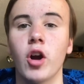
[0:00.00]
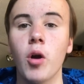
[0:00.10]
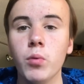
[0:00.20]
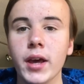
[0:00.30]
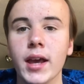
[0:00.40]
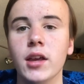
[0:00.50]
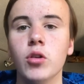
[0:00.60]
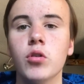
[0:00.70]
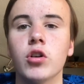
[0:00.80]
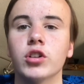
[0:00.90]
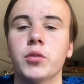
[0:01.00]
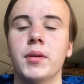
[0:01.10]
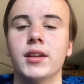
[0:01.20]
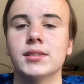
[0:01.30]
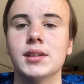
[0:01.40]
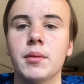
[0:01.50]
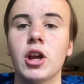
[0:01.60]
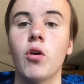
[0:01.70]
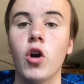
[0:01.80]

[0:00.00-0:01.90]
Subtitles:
I want to hear your guys' opinions. Let me know,